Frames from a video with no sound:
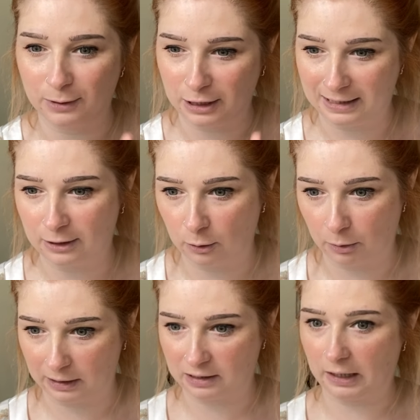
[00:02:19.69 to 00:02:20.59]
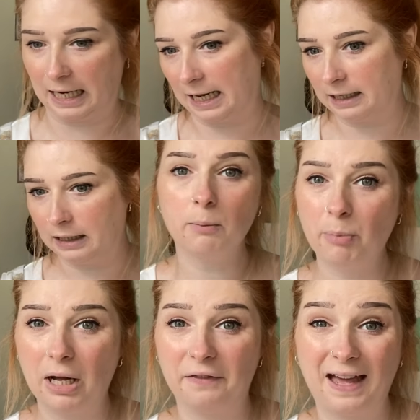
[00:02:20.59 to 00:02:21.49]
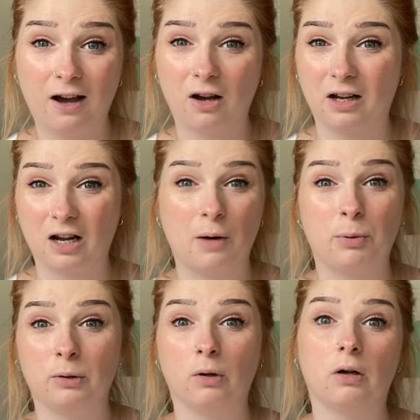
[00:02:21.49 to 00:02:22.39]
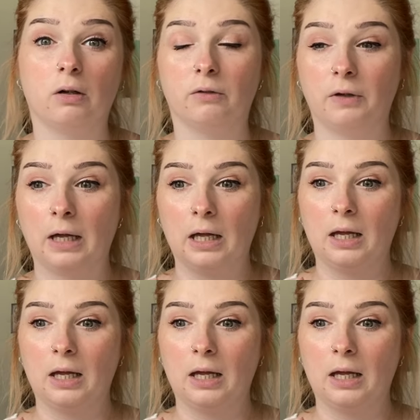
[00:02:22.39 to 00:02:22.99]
which is super exciting but there are a couple of